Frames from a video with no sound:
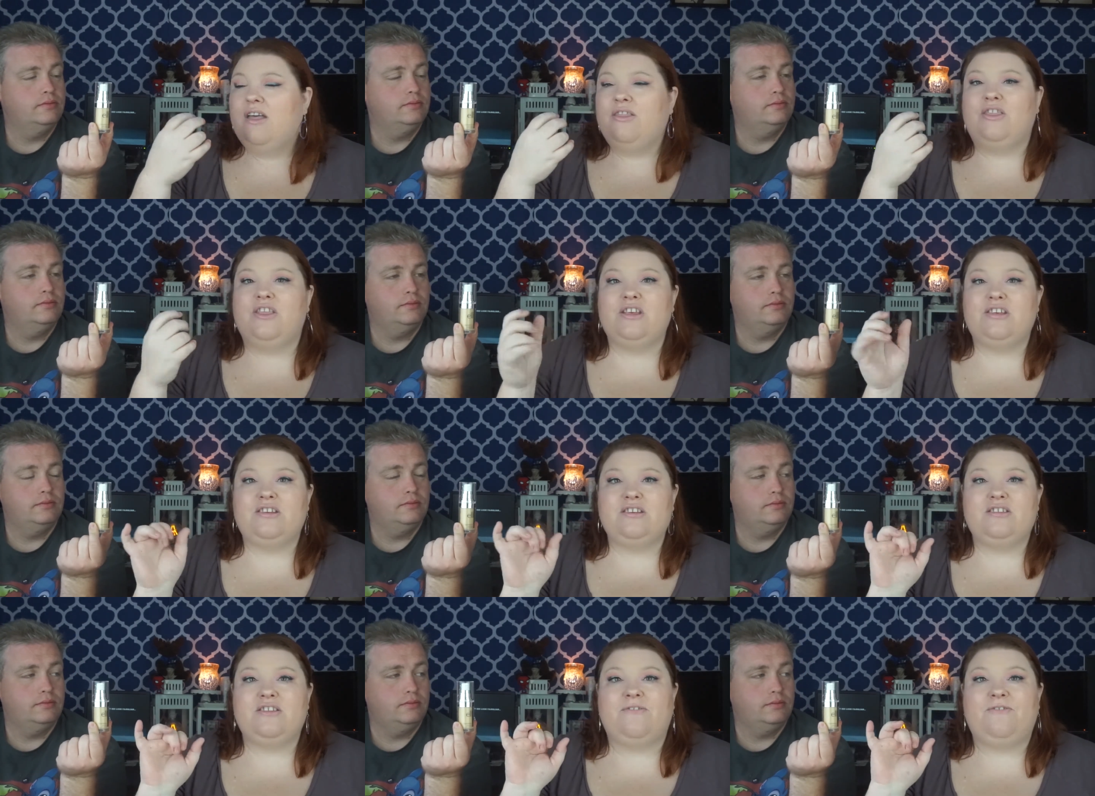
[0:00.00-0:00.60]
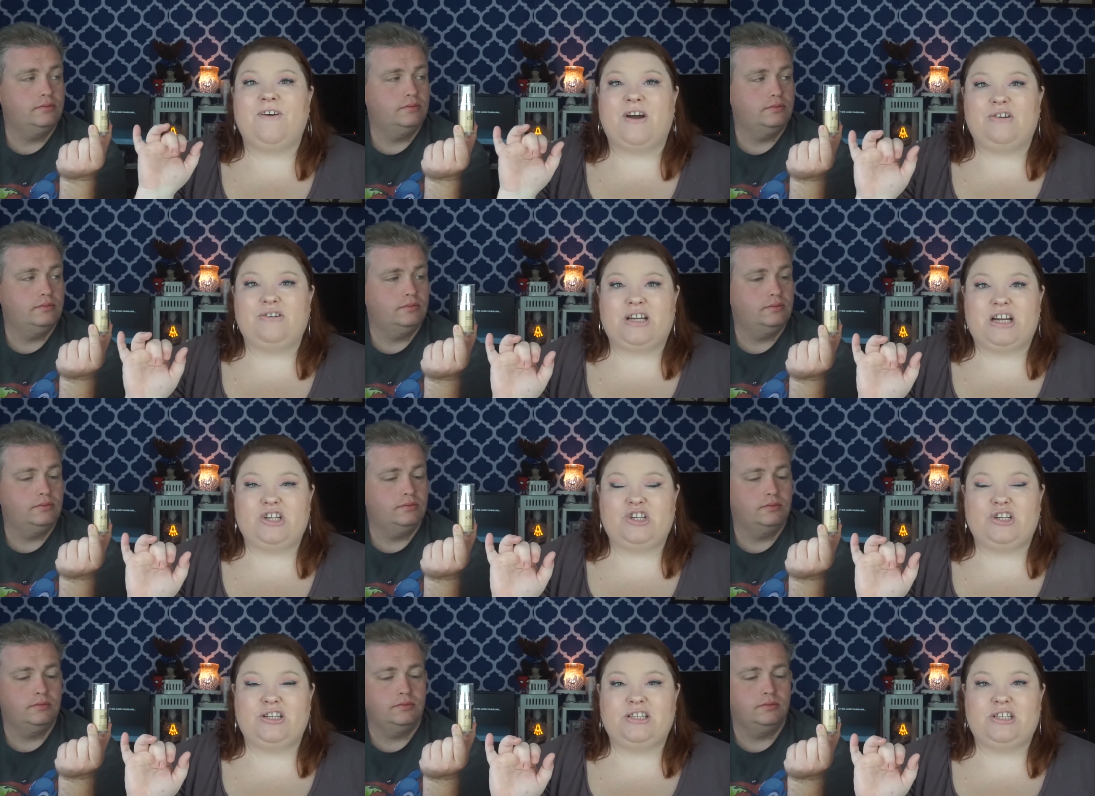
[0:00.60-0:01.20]
Speaker 1: This is the
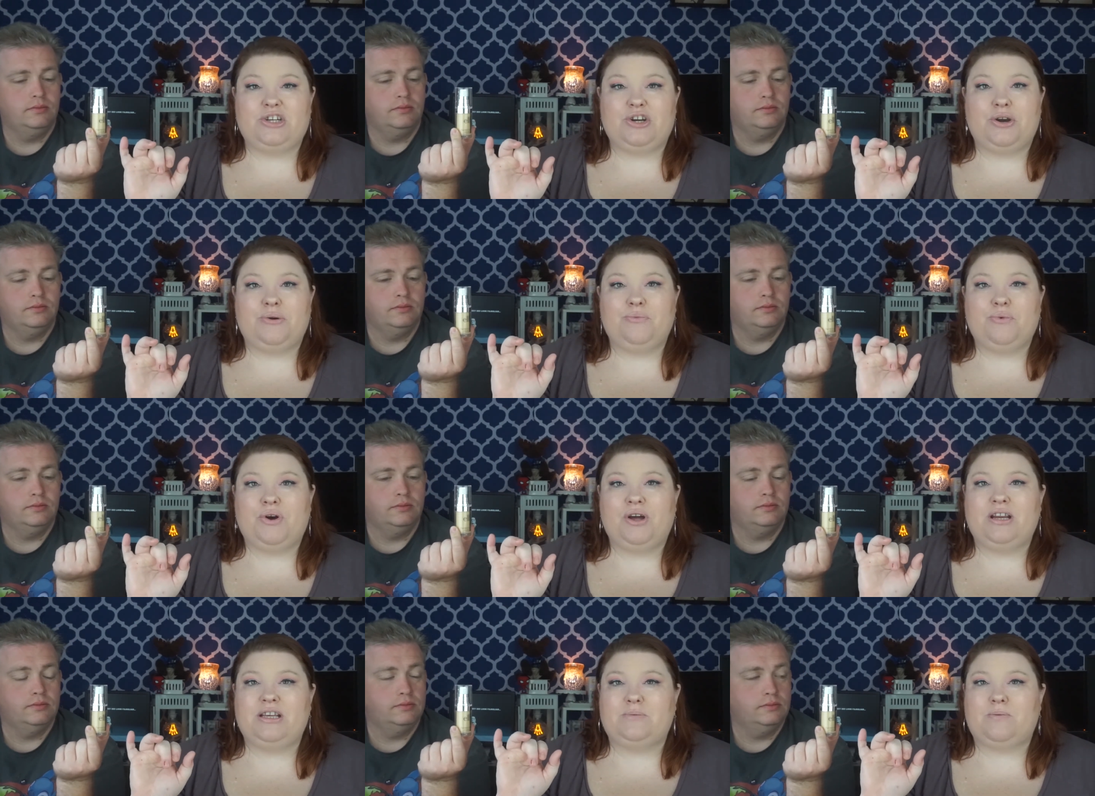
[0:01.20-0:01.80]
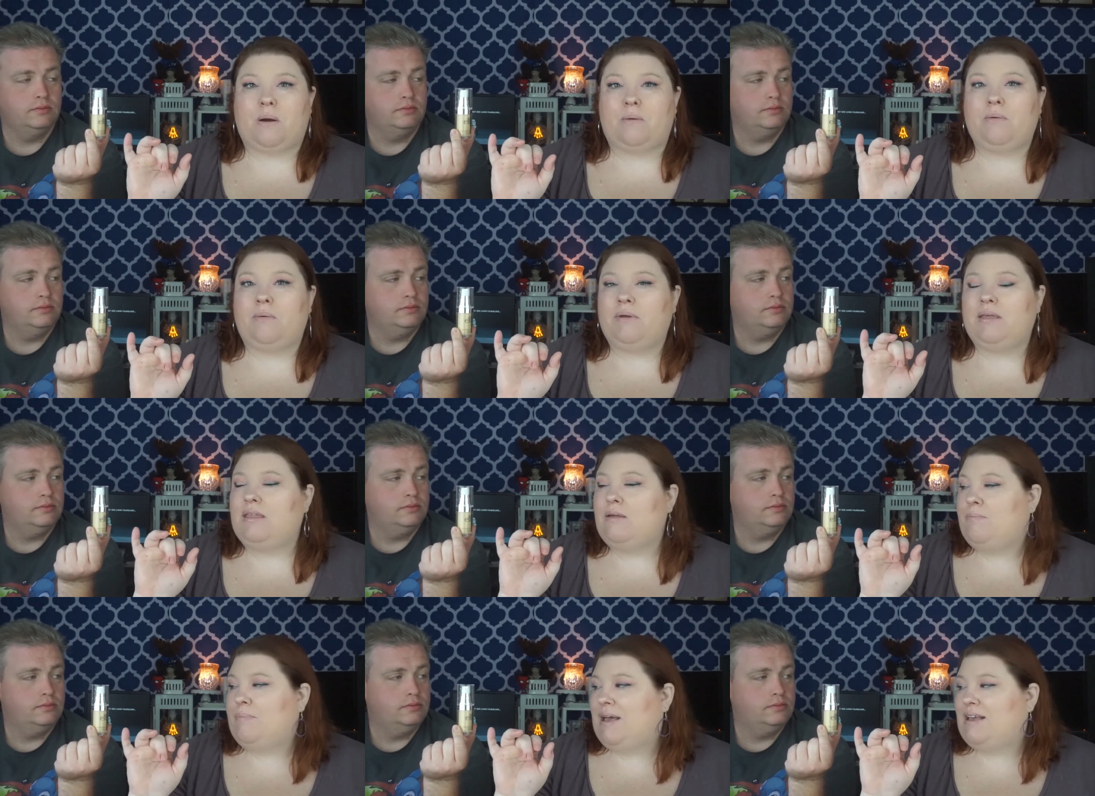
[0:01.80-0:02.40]
foundation serum one. is
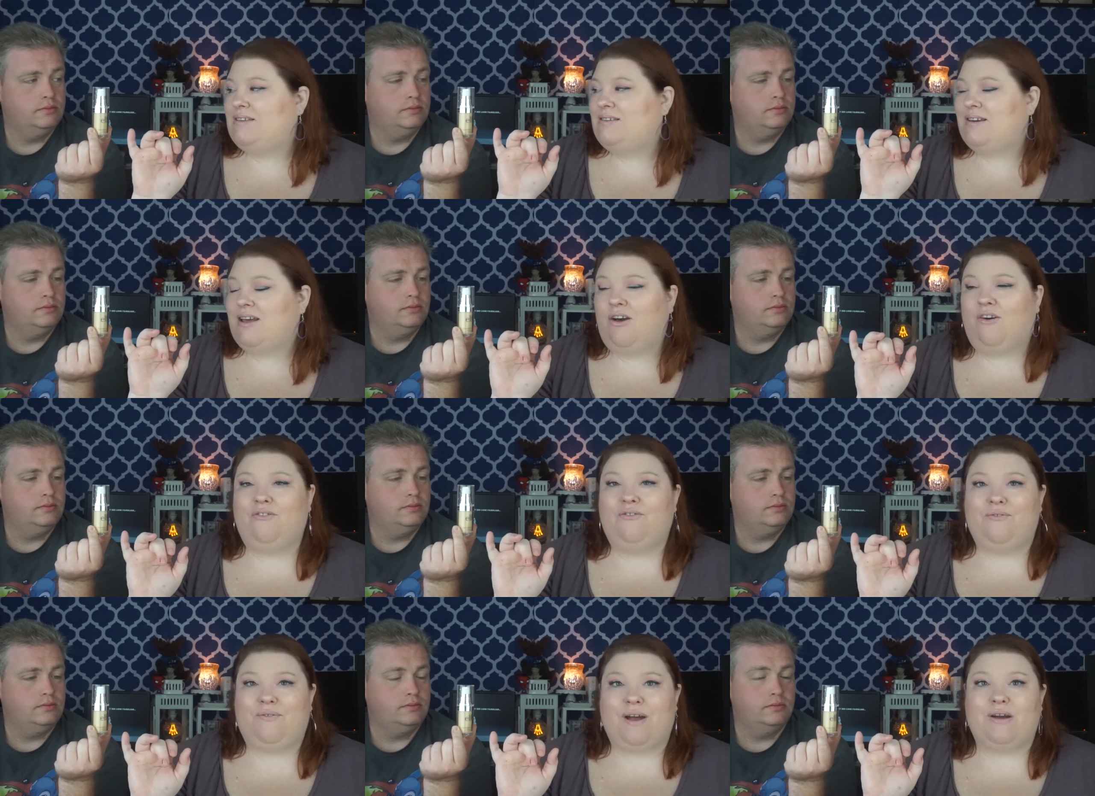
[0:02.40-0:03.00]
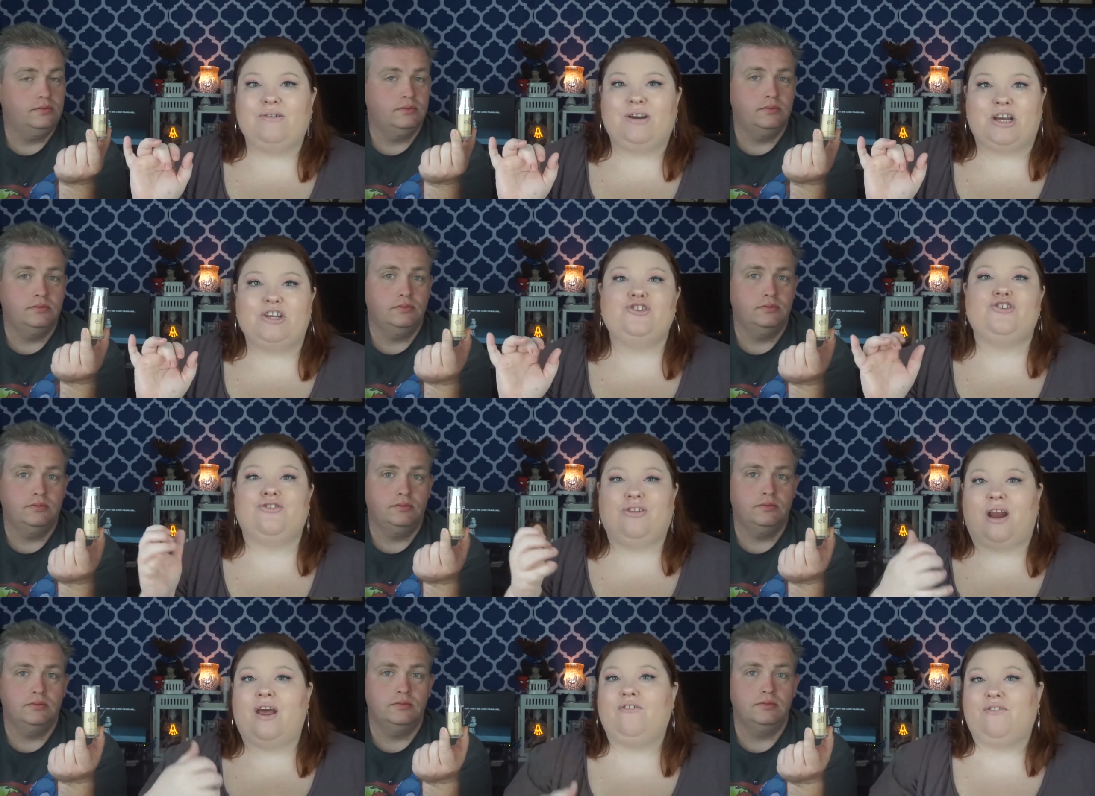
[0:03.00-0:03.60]
probably the best e.l.f.
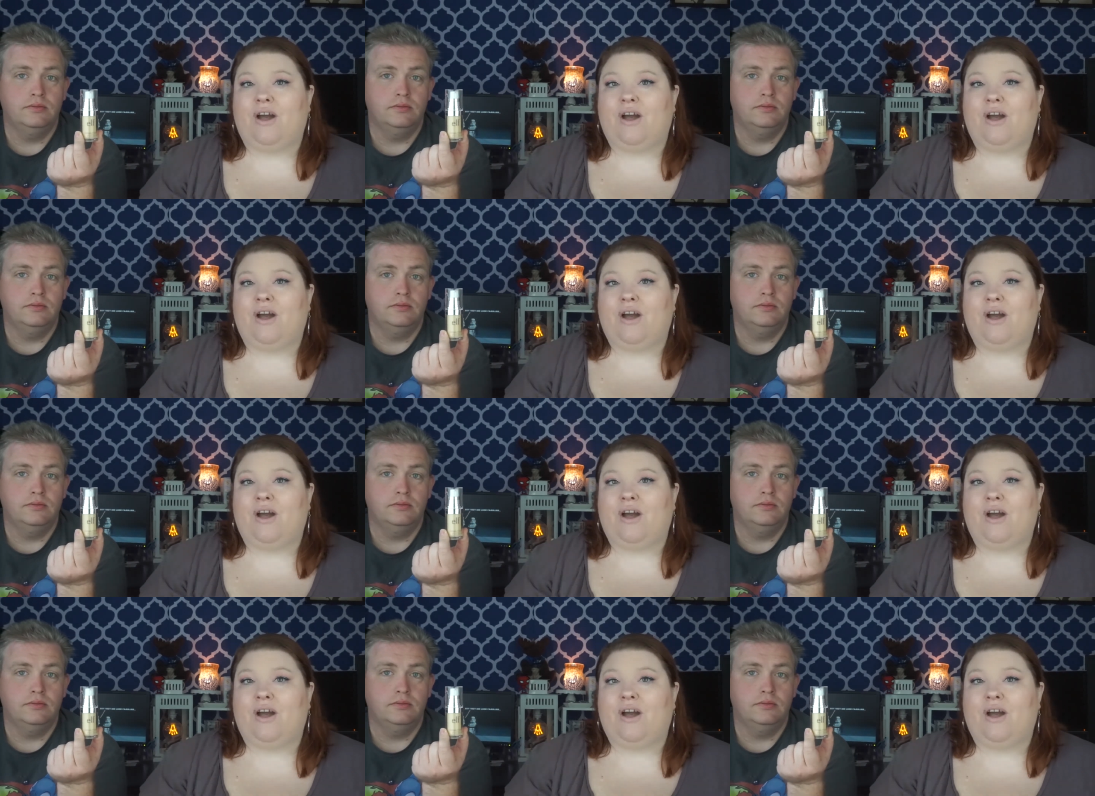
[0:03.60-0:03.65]
foundation that I